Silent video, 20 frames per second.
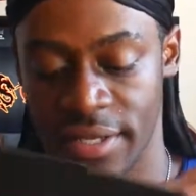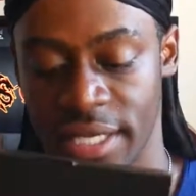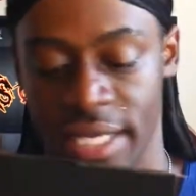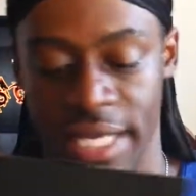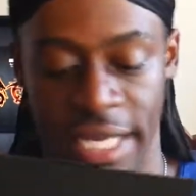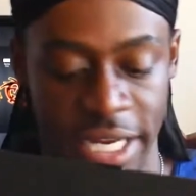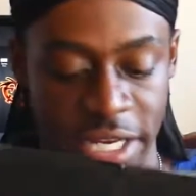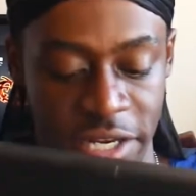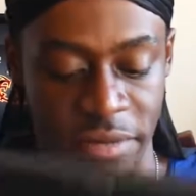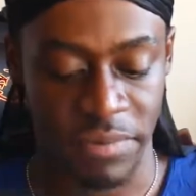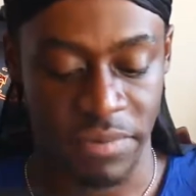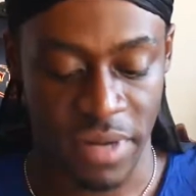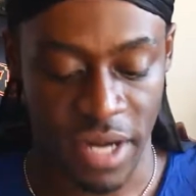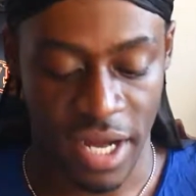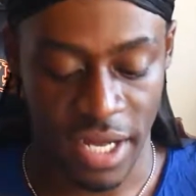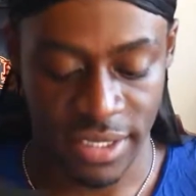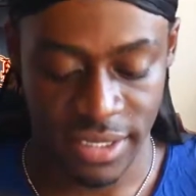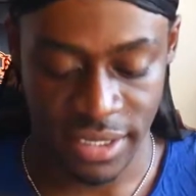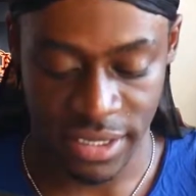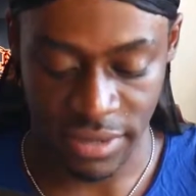In the
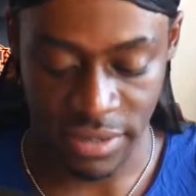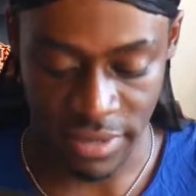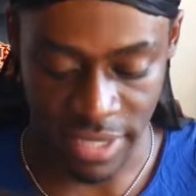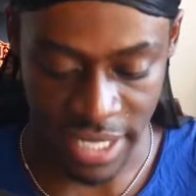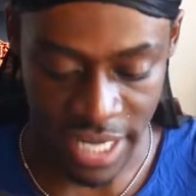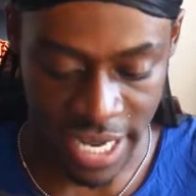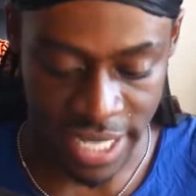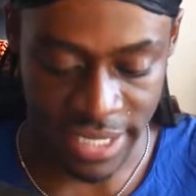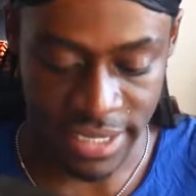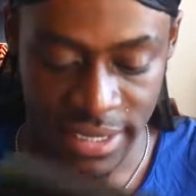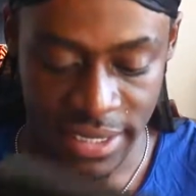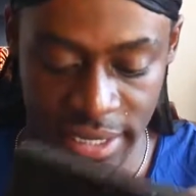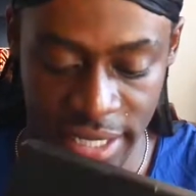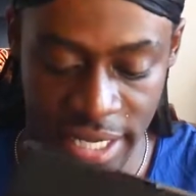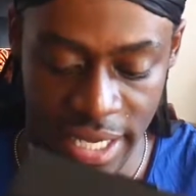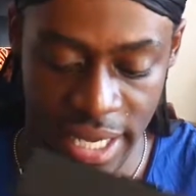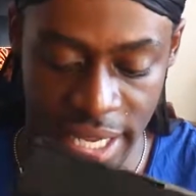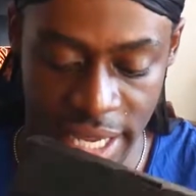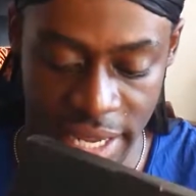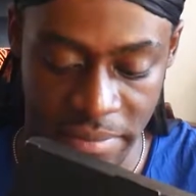box you get
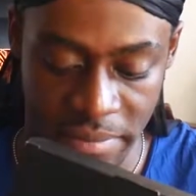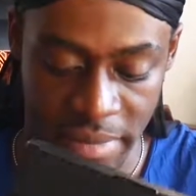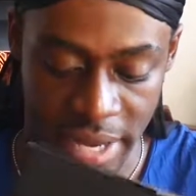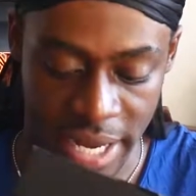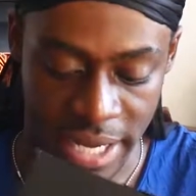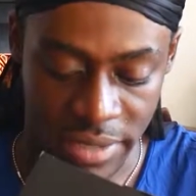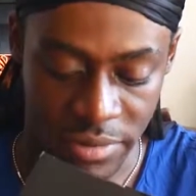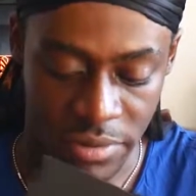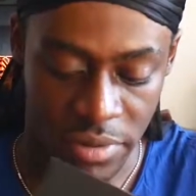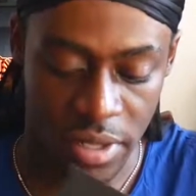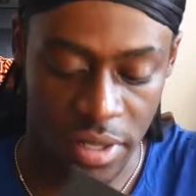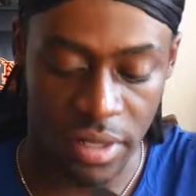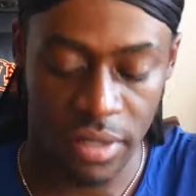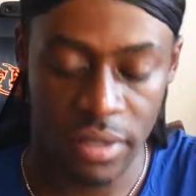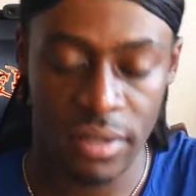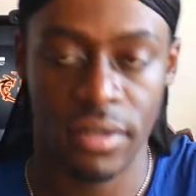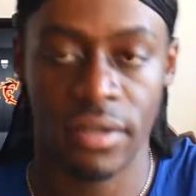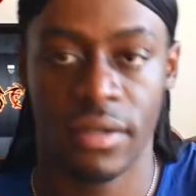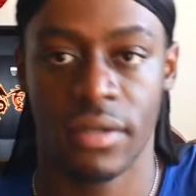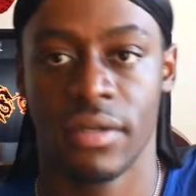a manual.
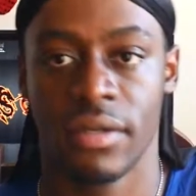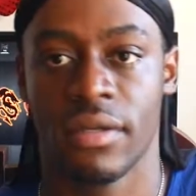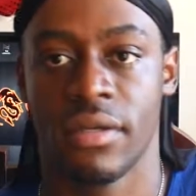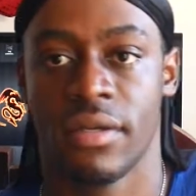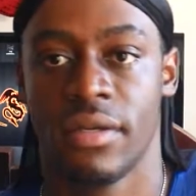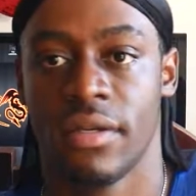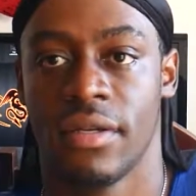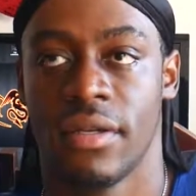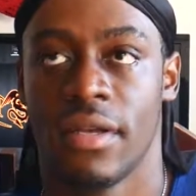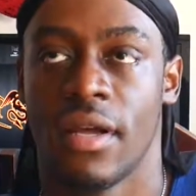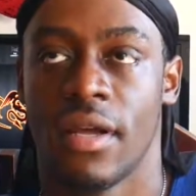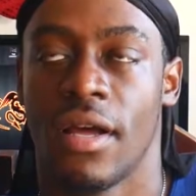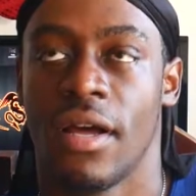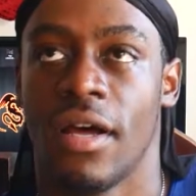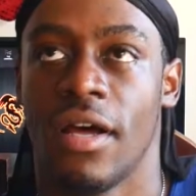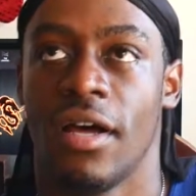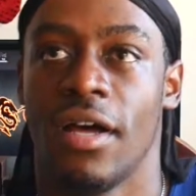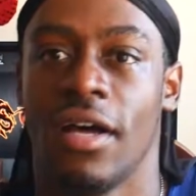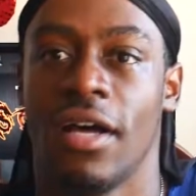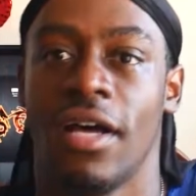
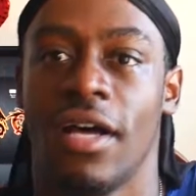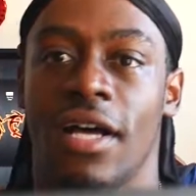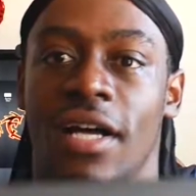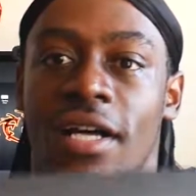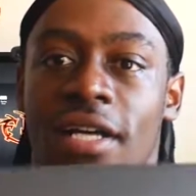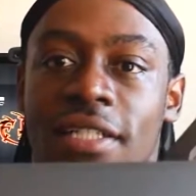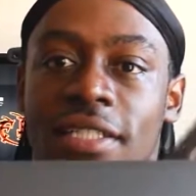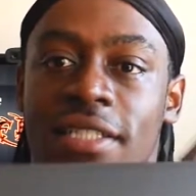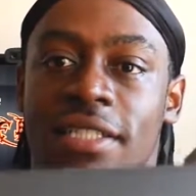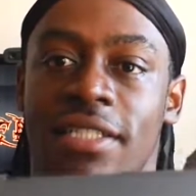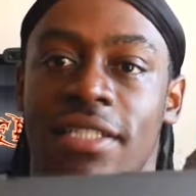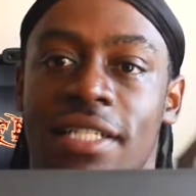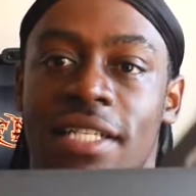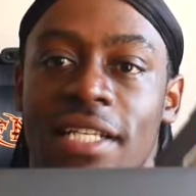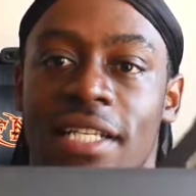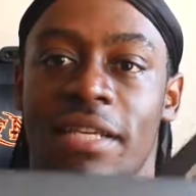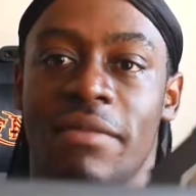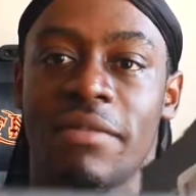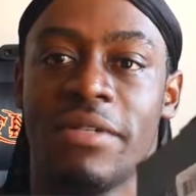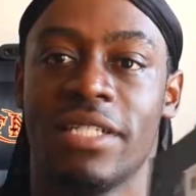
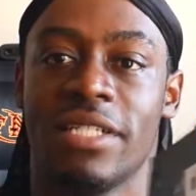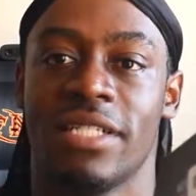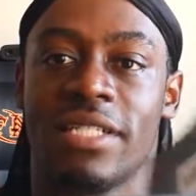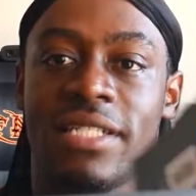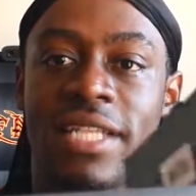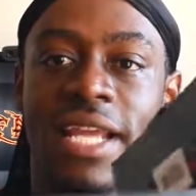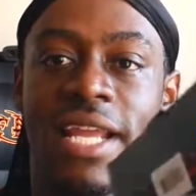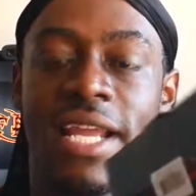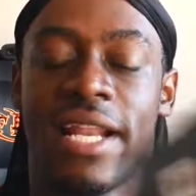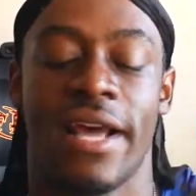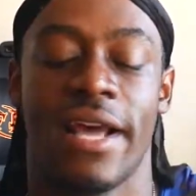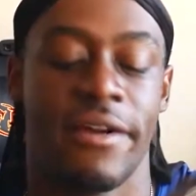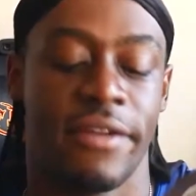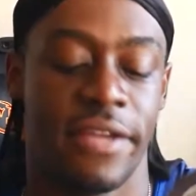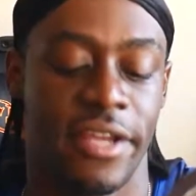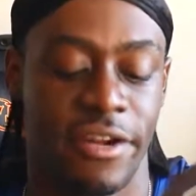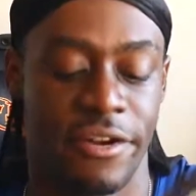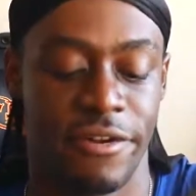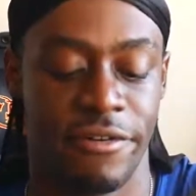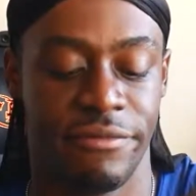Let me just take it out
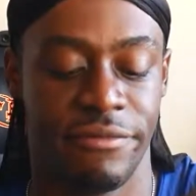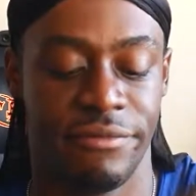here.